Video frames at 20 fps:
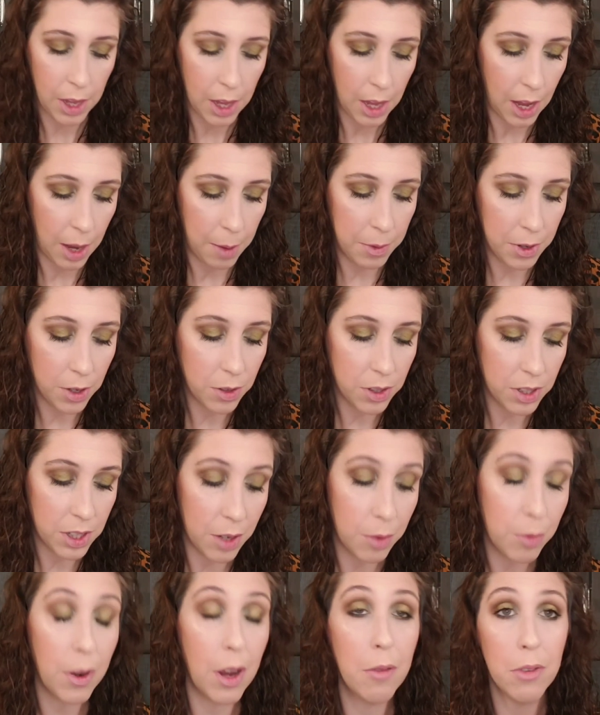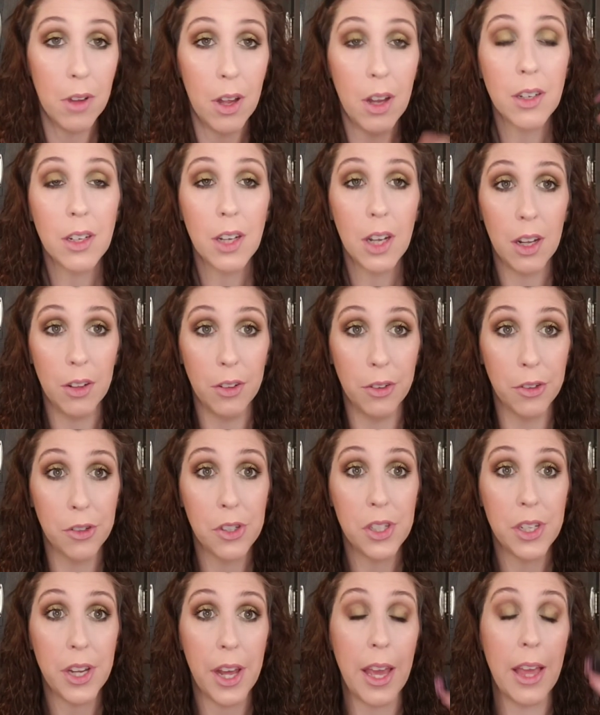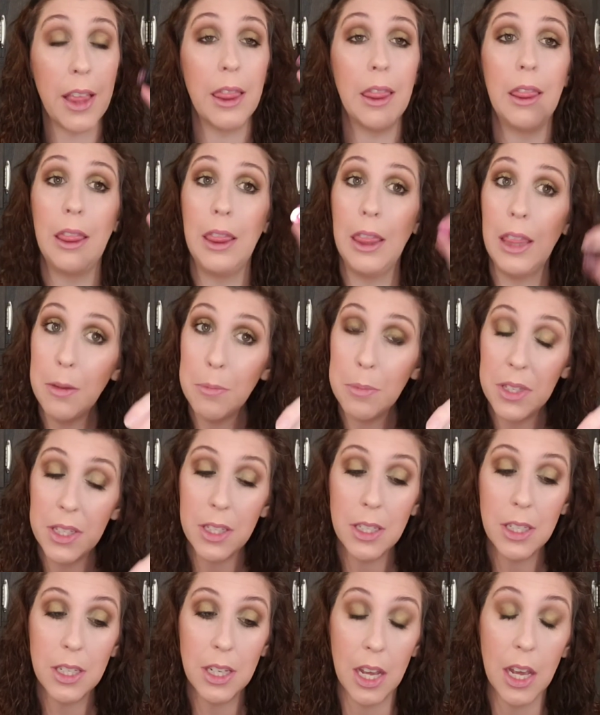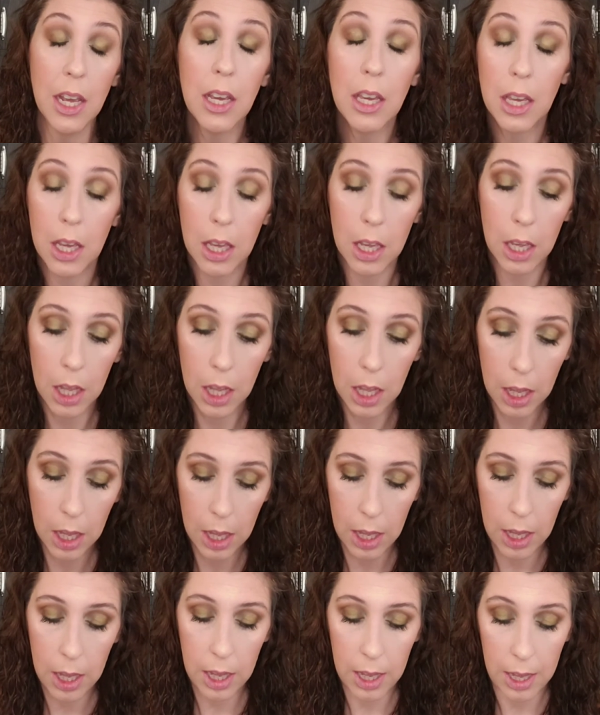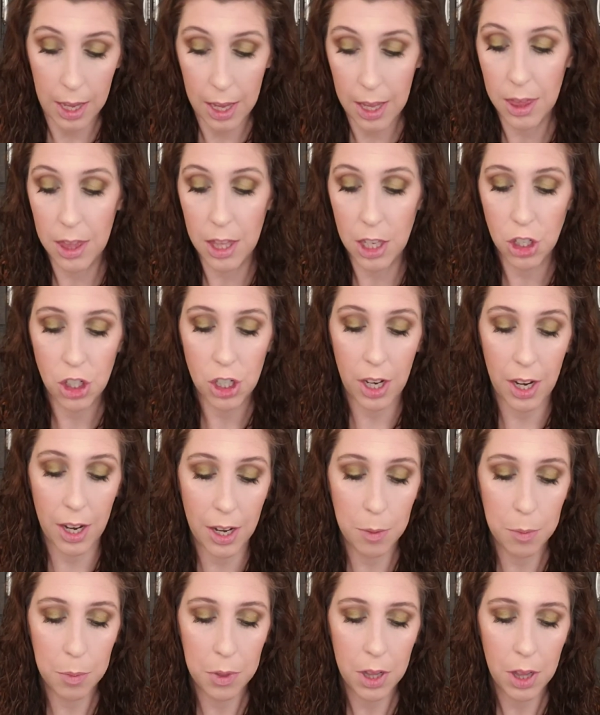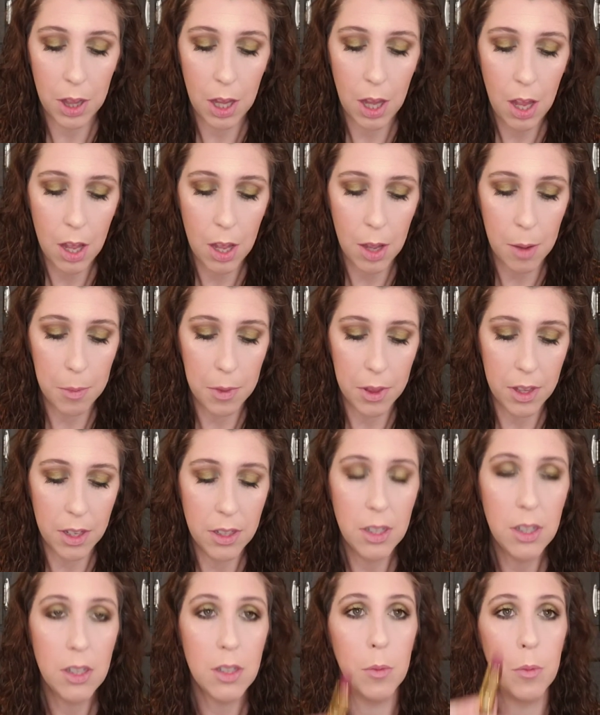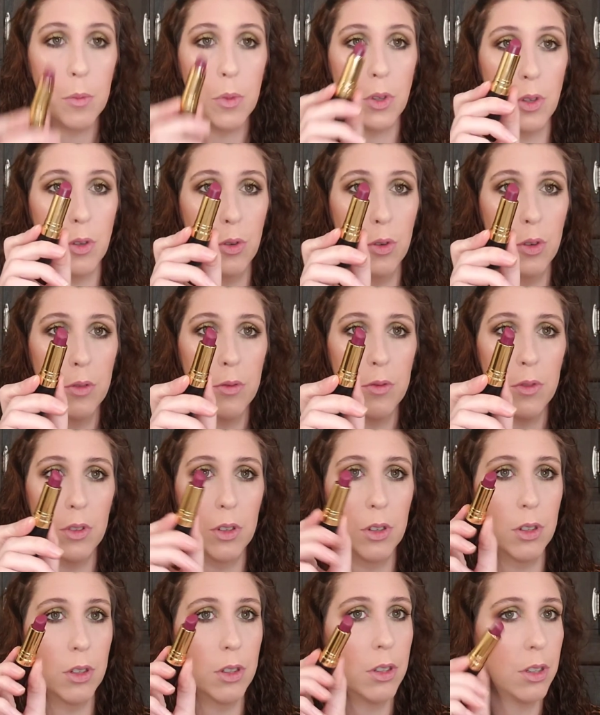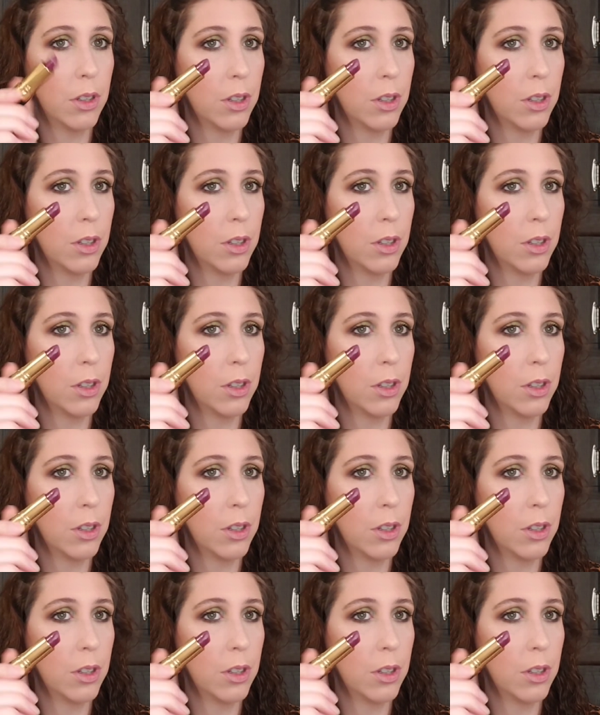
I'm going to use the Revlon Color Stay lipstick in the shade Plum. This is a beautiful,